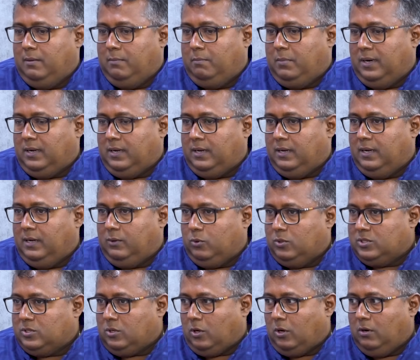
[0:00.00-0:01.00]
But it
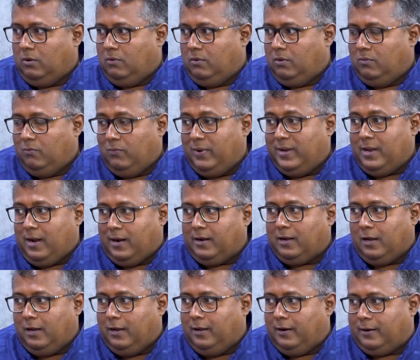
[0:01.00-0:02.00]
was all very
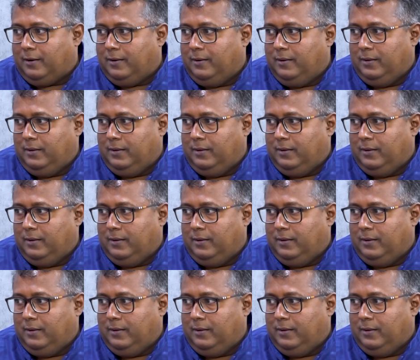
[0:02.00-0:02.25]
unclear.